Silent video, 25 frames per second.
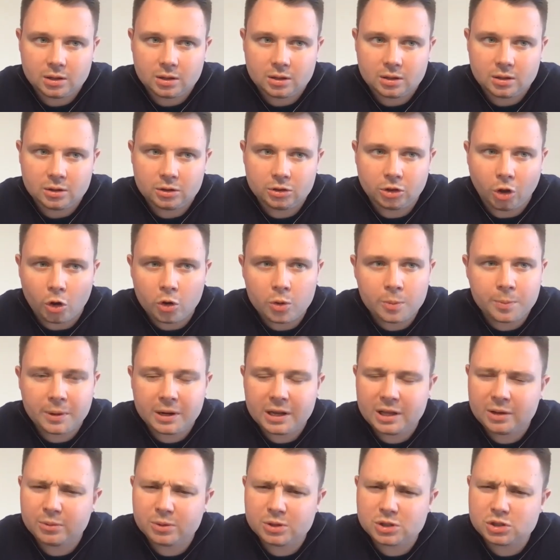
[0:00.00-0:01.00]

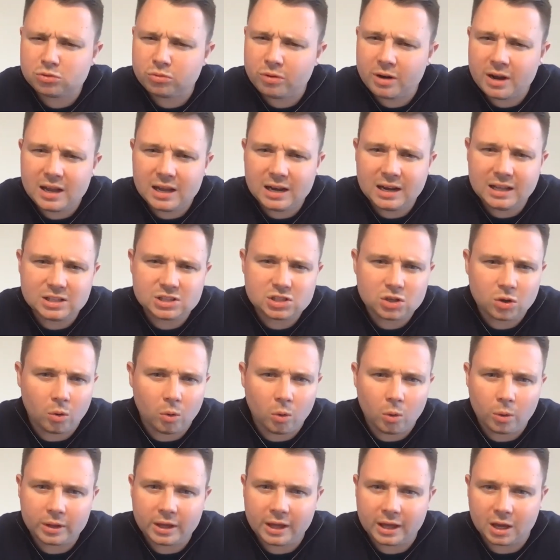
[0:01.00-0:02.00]
nobody was really
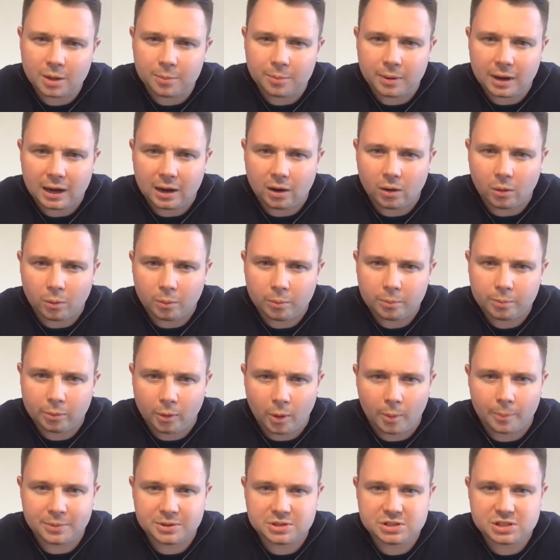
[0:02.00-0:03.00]
talking about
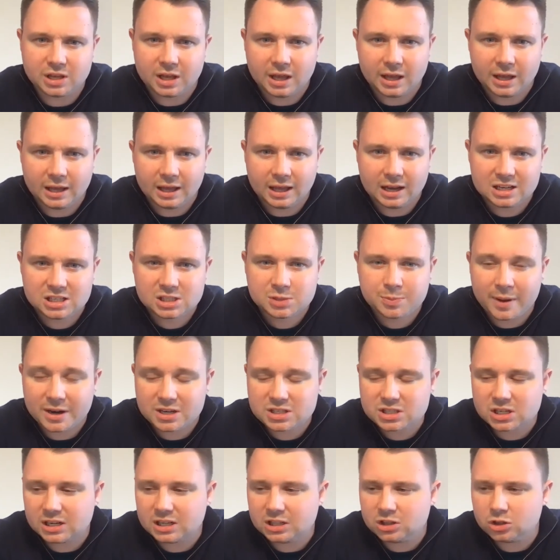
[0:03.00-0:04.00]
property, and
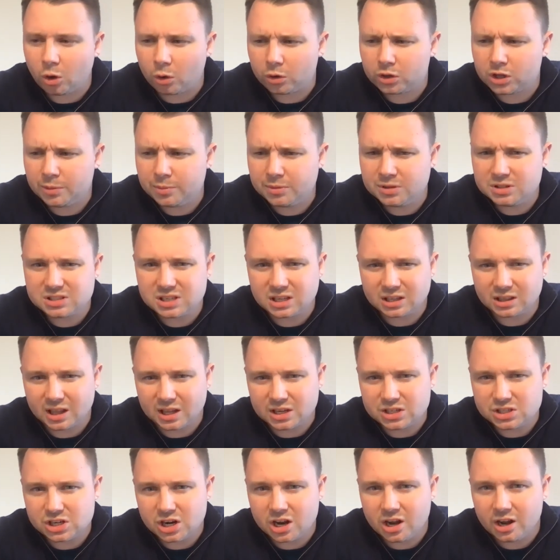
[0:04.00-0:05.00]
especially documenting their
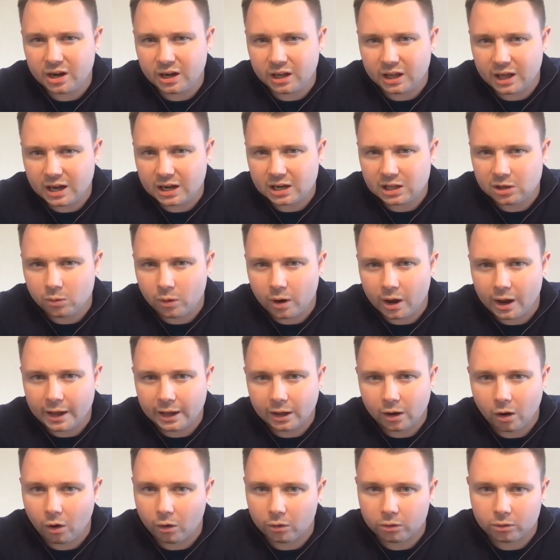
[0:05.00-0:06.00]
journey anyway
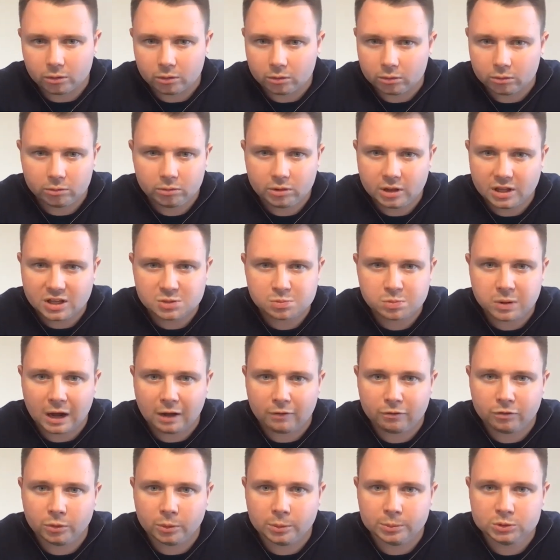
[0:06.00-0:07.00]
on these
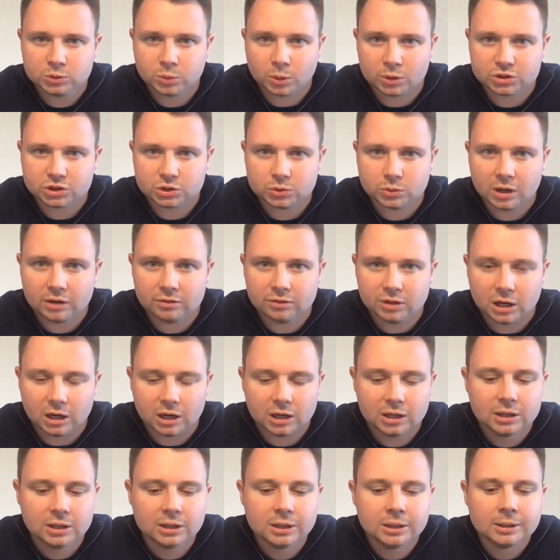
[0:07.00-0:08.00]
platforms whatsoever.
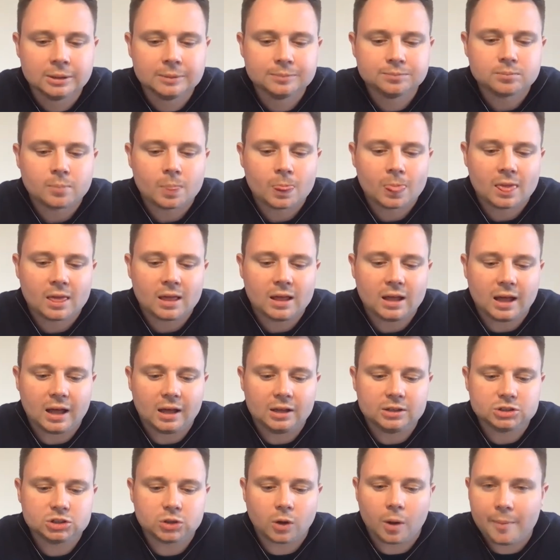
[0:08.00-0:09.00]

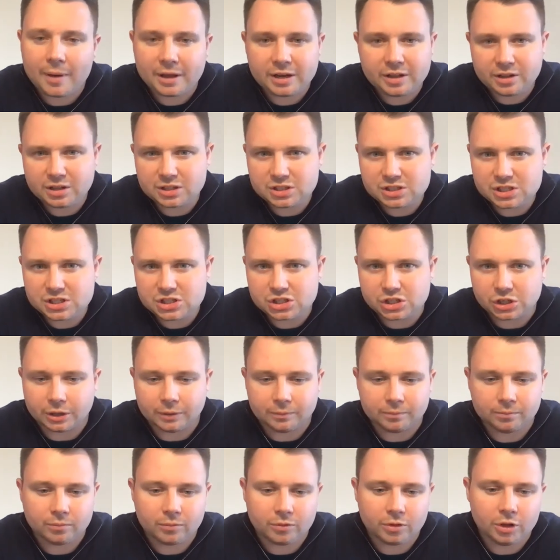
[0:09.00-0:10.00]
So I made a decision
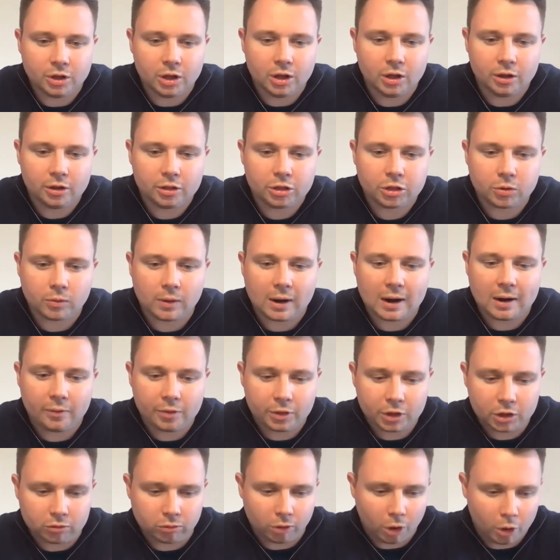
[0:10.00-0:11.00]
that throughout the
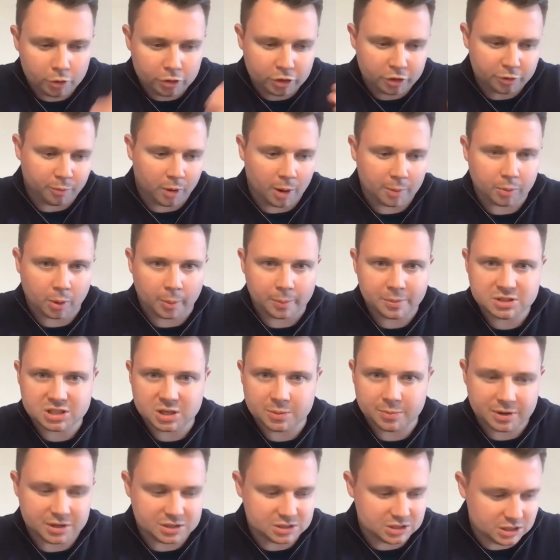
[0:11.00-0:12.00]
growth of my property
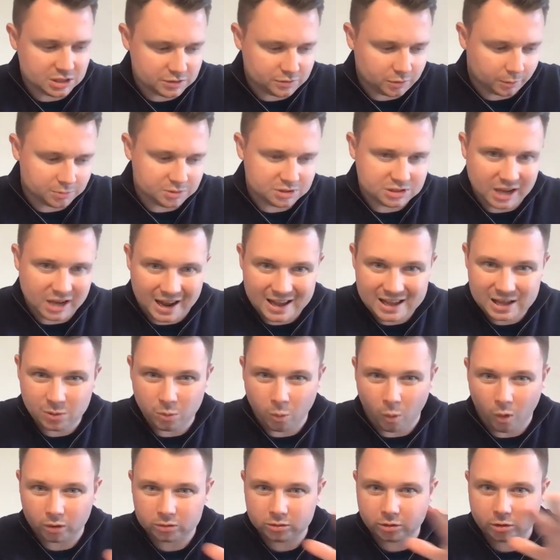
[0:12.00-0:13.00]
business, from day
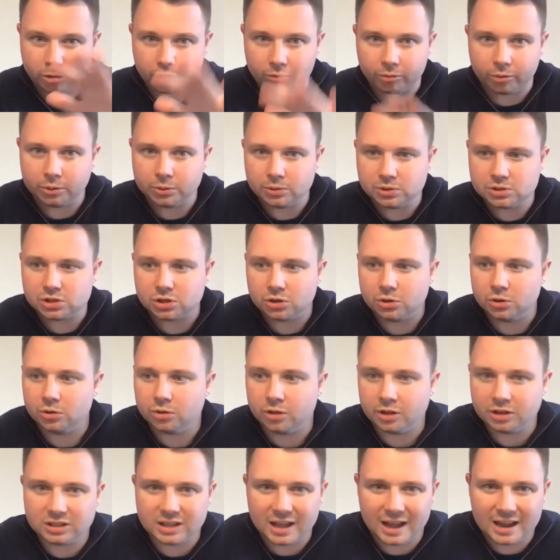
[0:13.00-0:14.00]
one through to
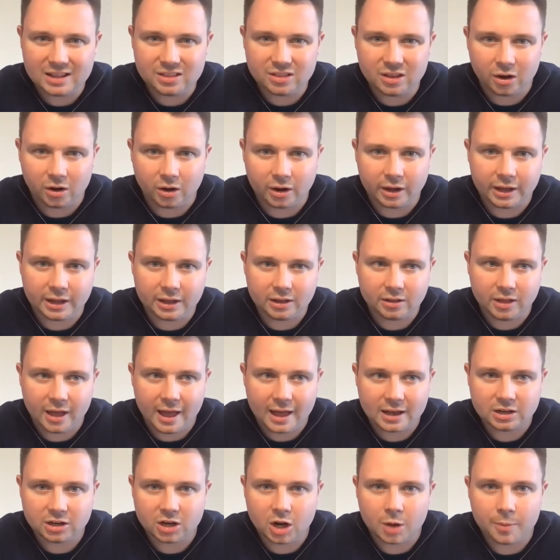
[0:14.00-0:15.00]
the day that I
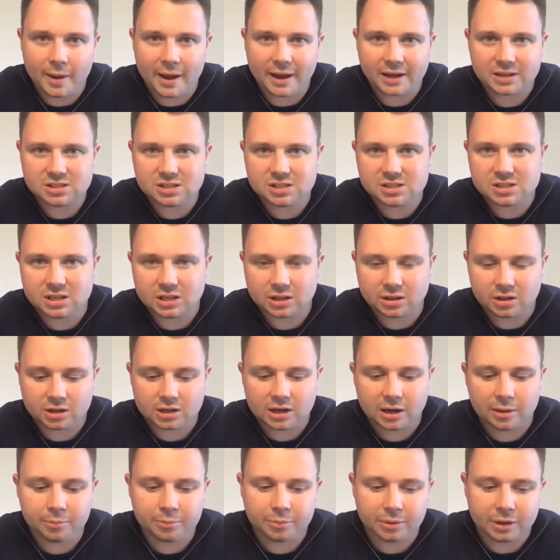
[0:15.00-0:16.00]
ended up exiting the
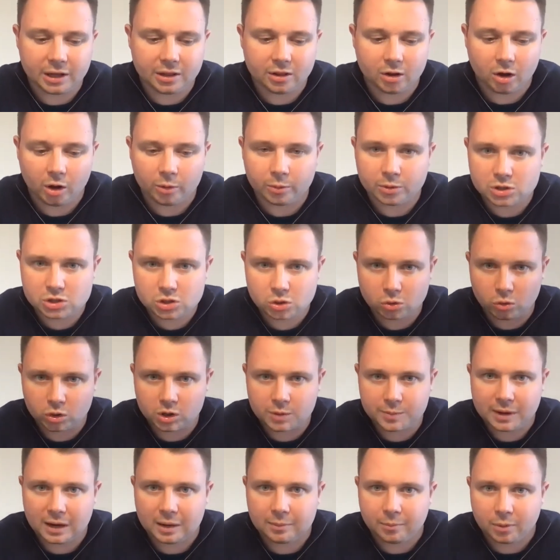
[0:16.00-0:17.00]
company, that I would talk
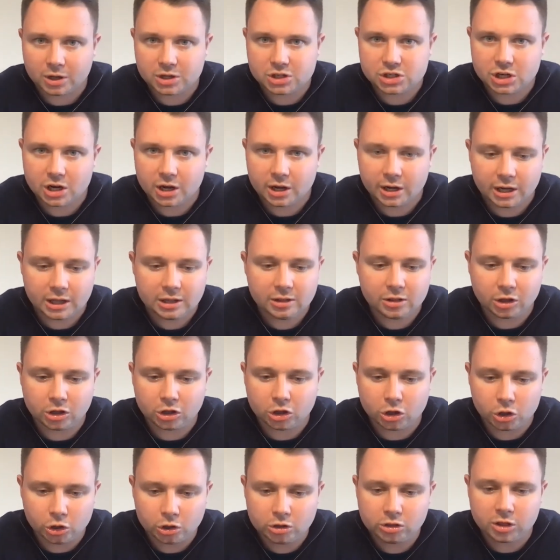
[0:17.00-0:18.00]
about my journey, the
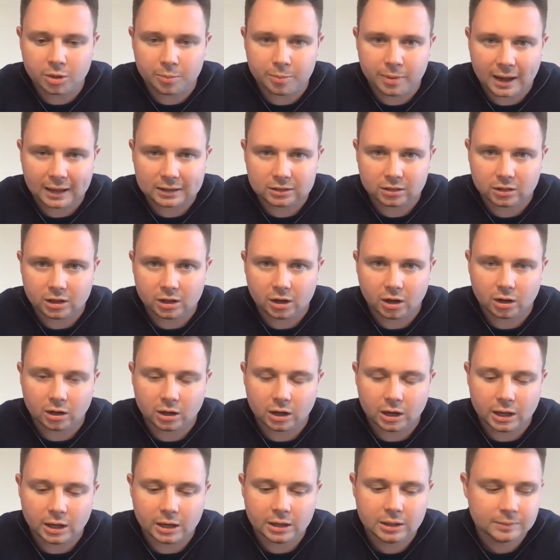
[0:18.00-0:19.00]
good, the bad, the
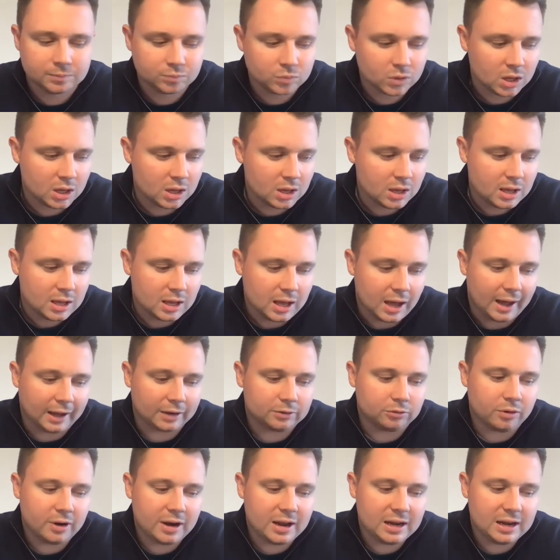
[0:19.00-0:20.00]
ugly,
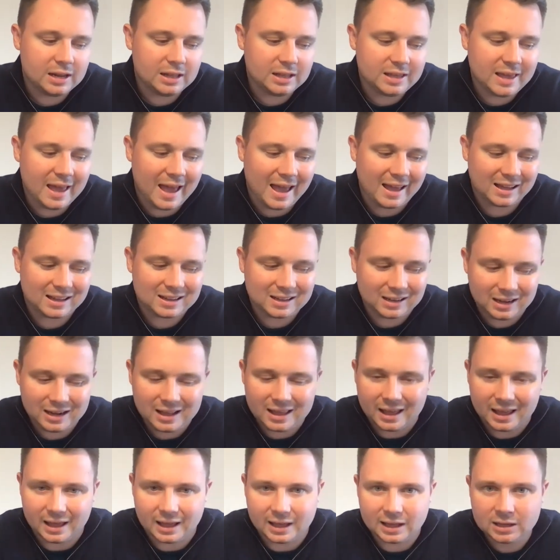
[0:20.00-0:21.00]
and really get
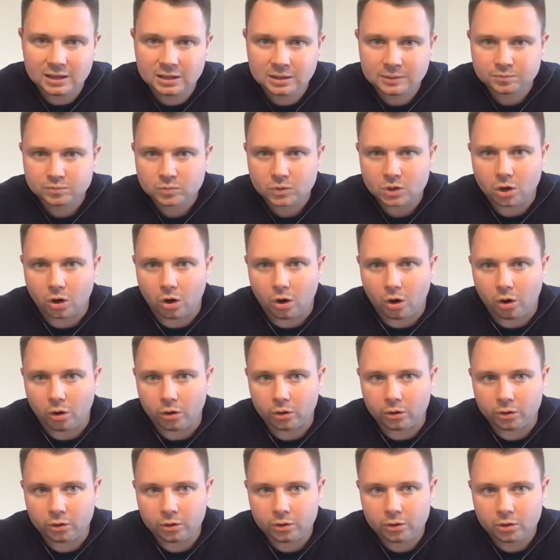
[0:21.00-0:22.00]
clear
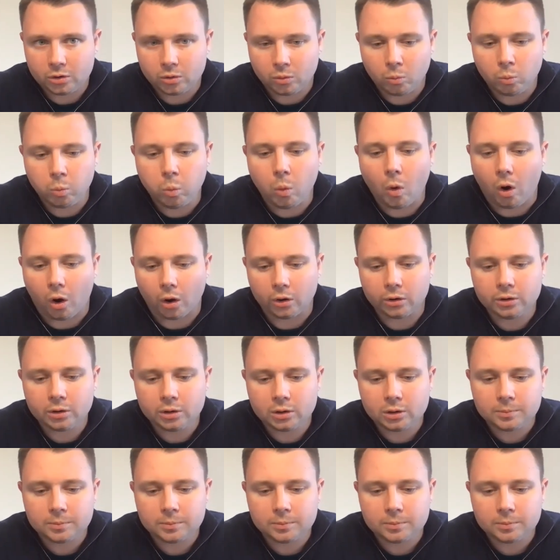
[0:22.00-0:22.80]
on one,